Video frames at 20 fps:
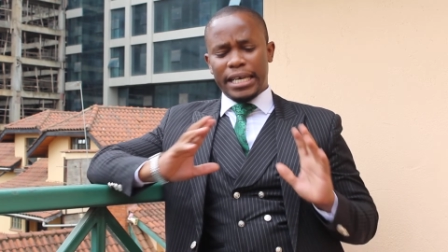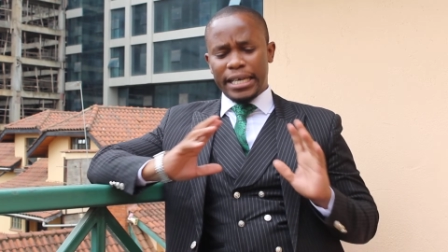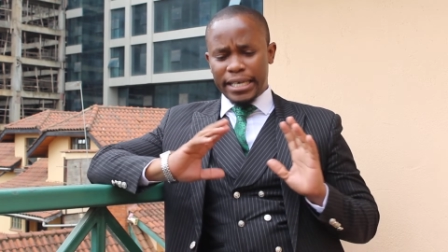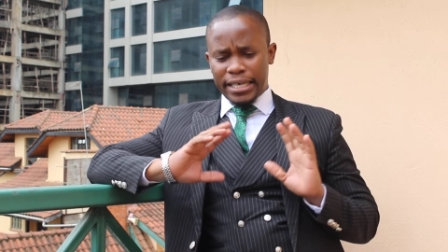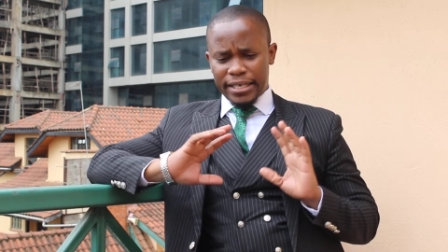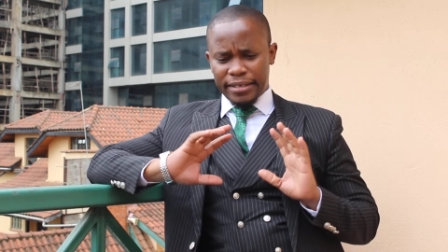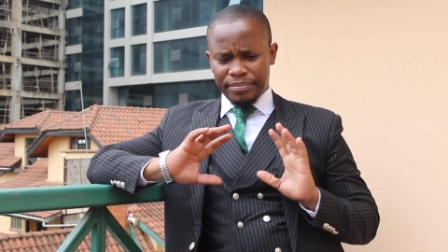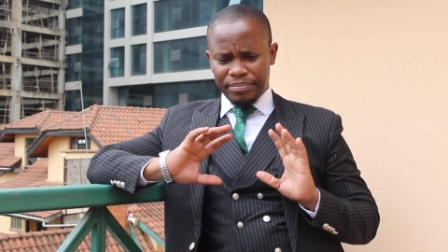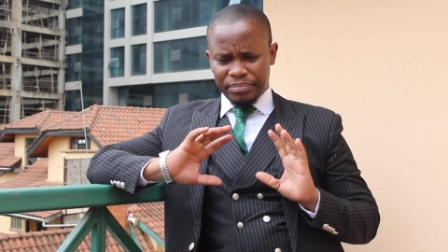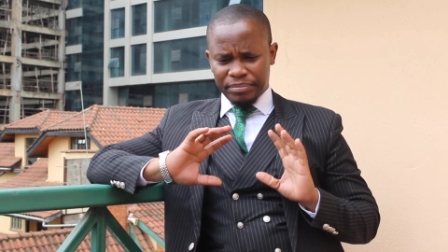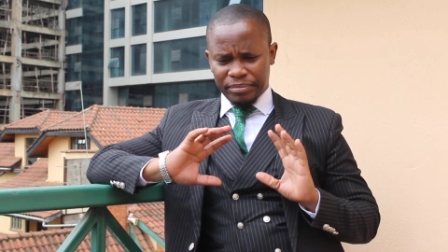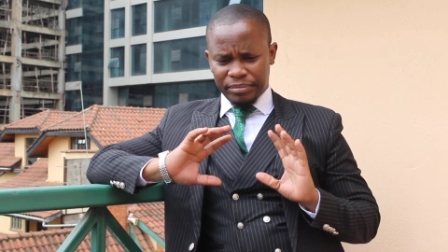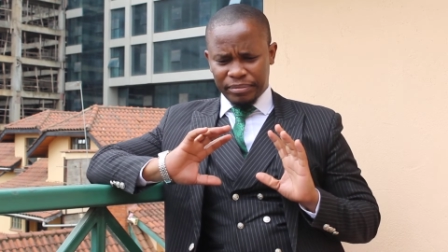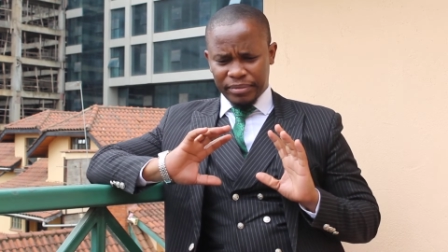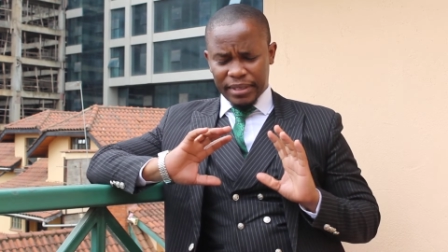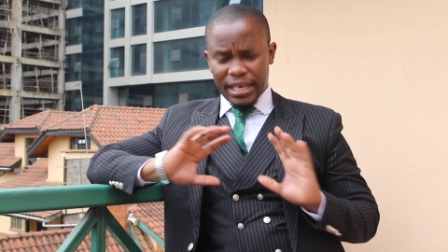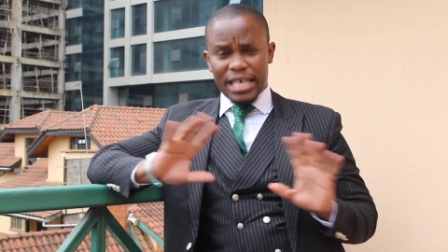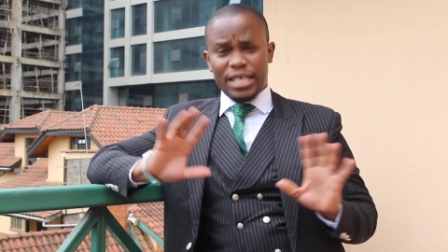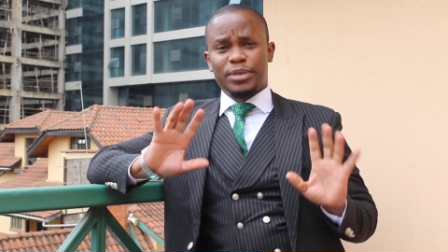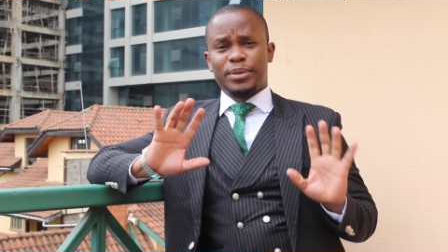And
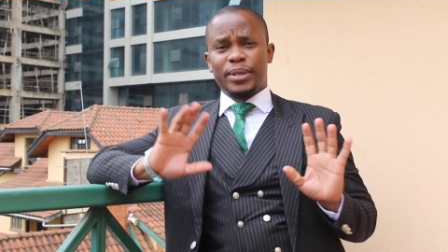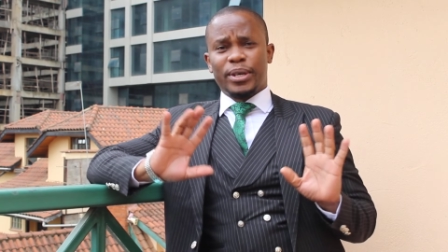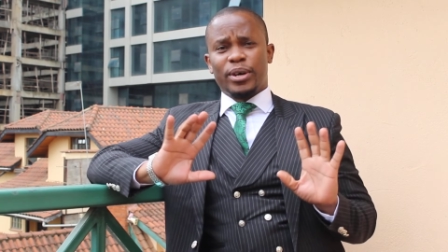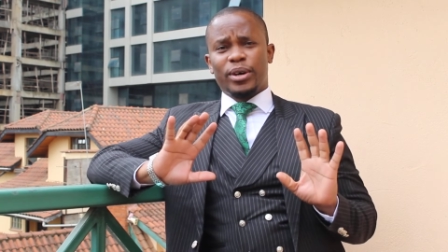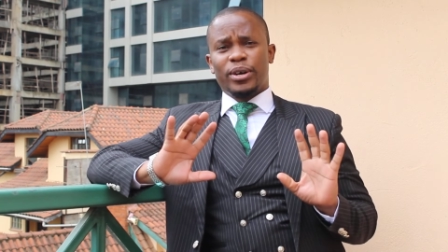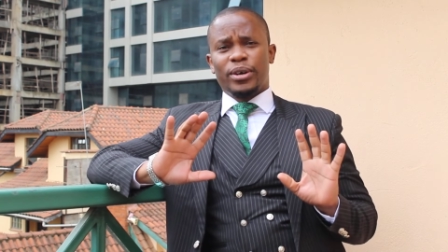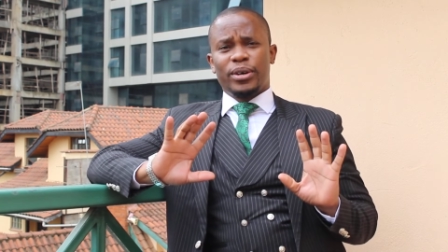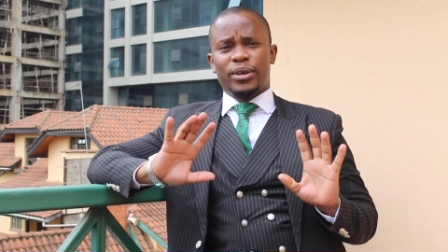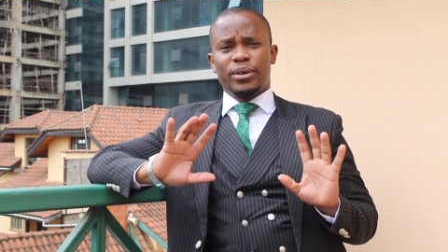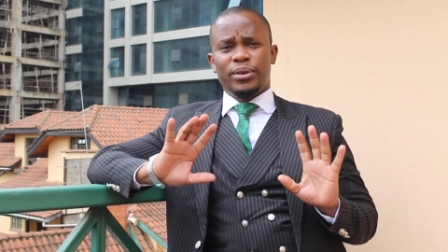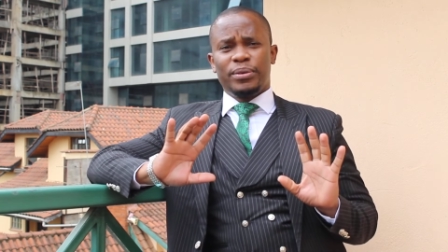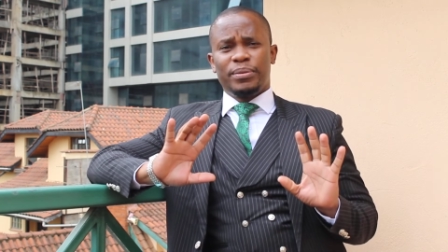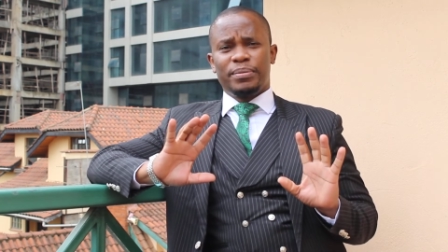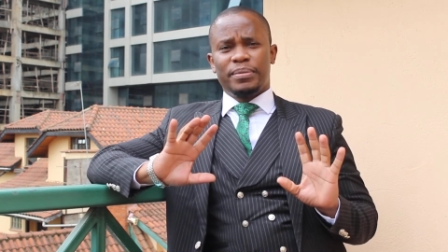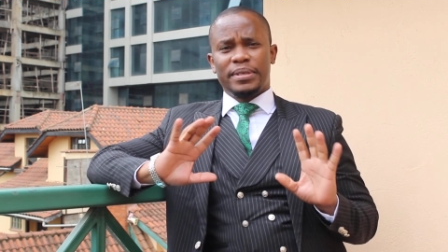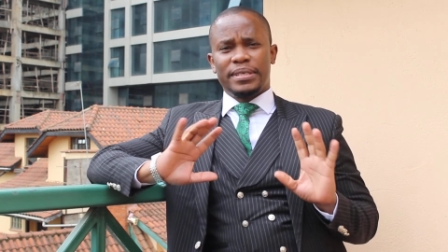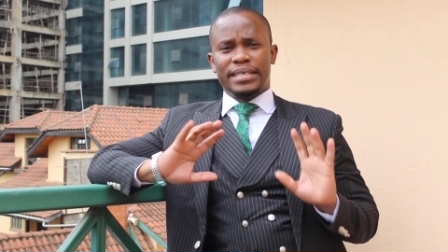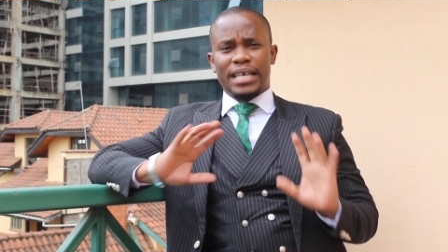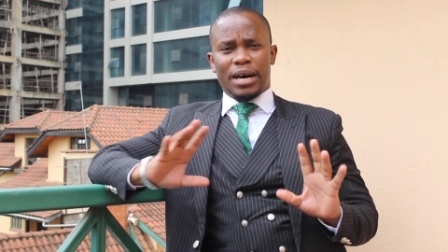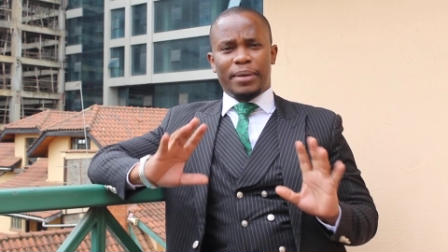as we all know,
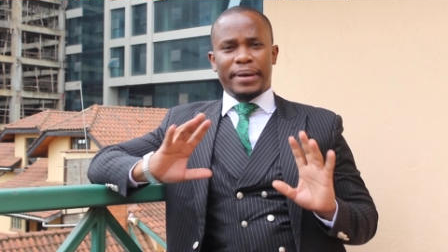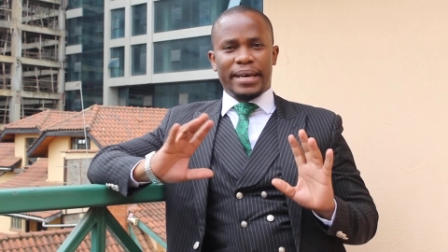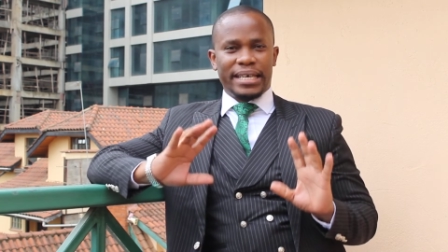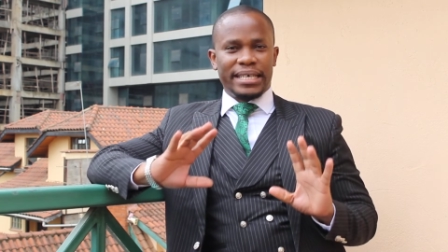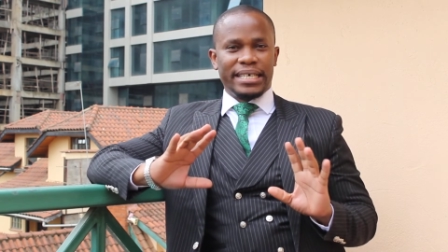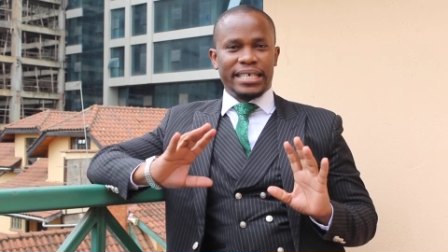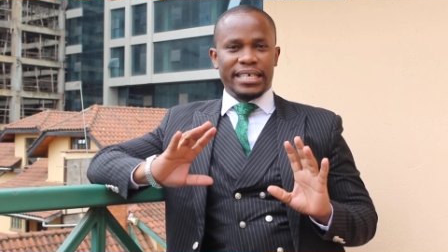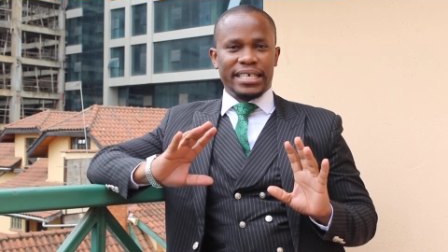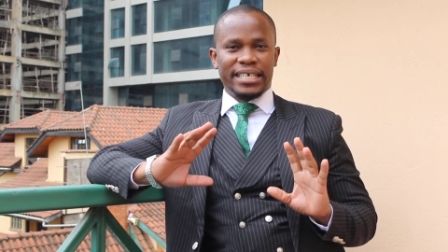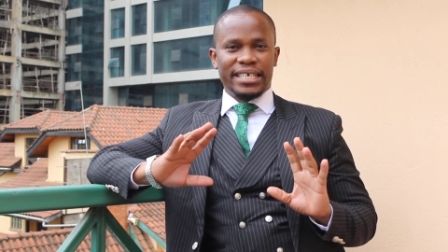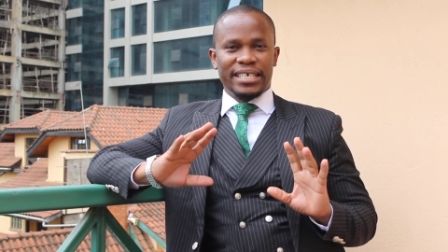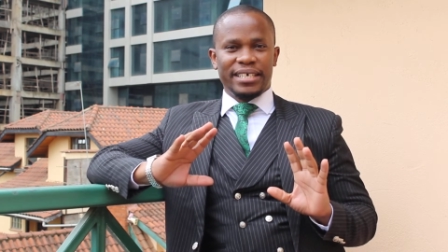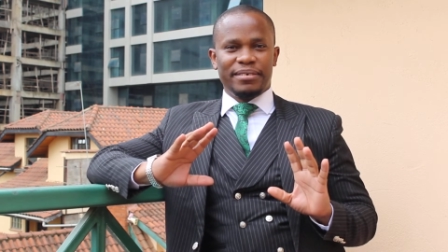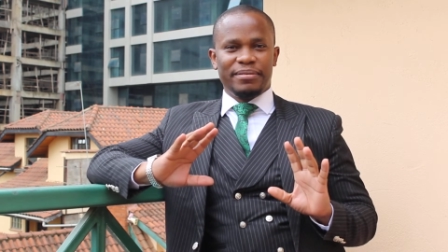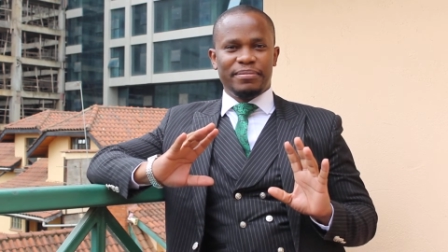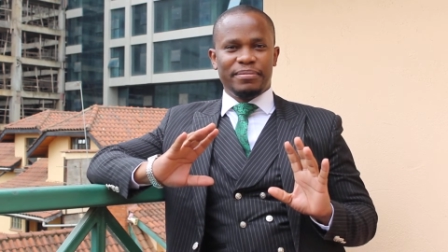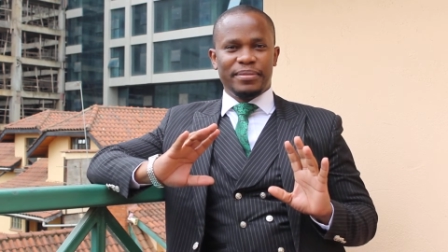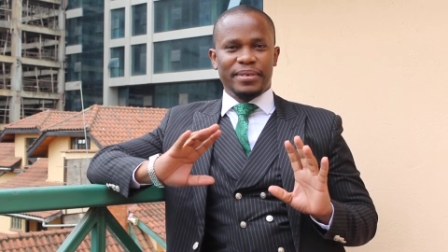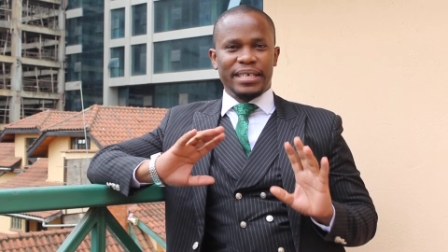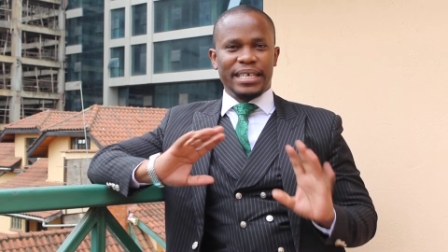dawa ya deni
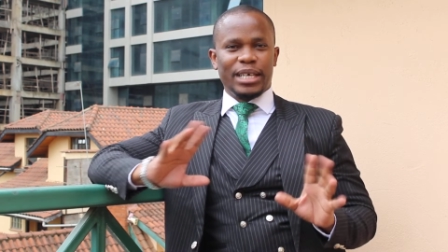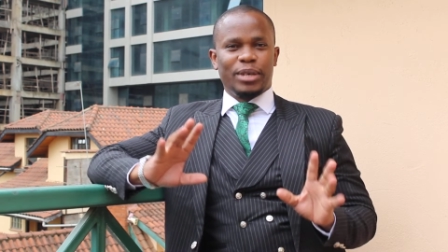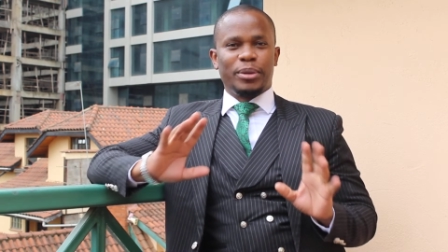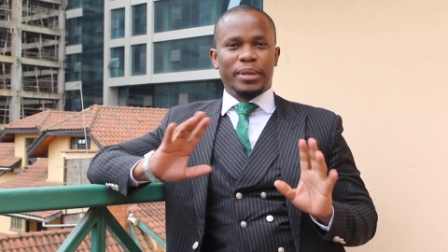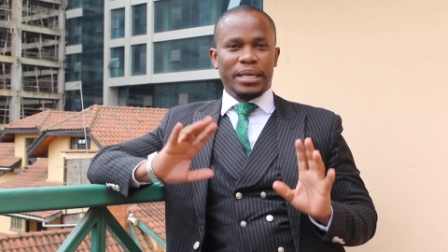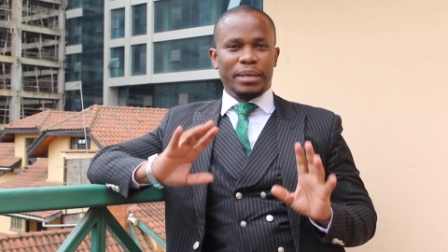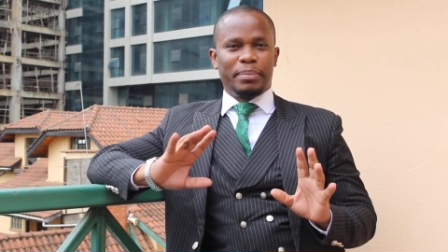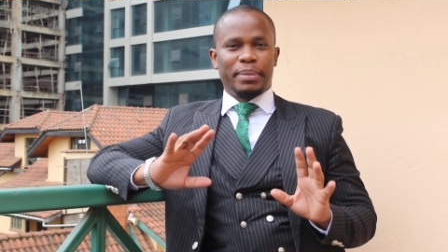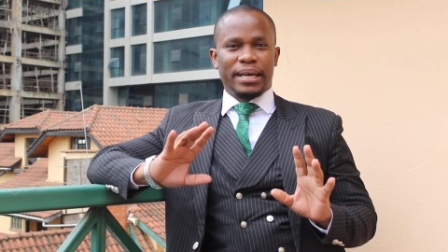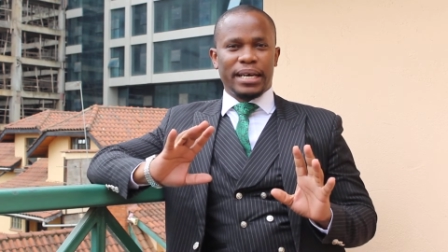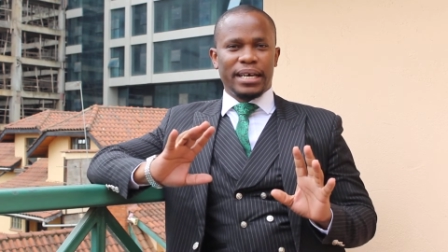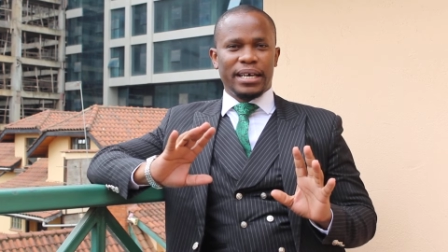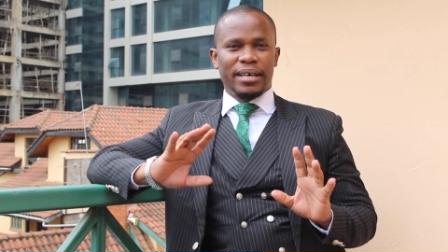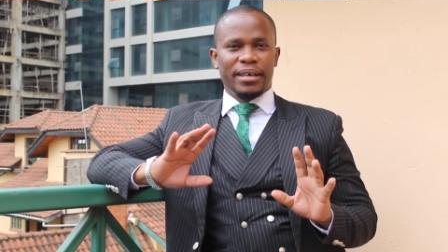ni kulipa.